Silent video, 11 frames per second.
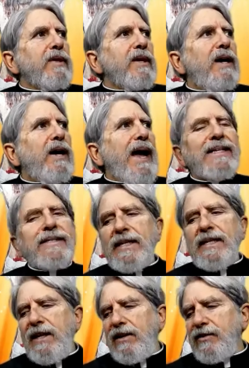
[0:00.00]
uh, asking
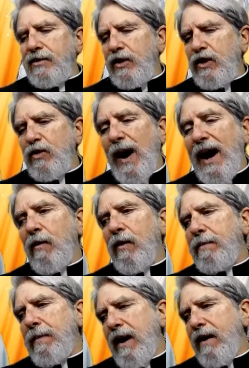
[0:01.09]
us to do our
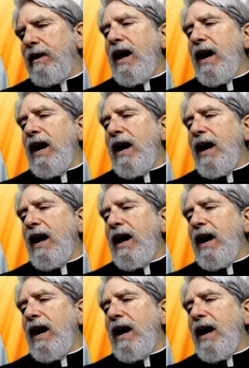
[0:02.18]
part.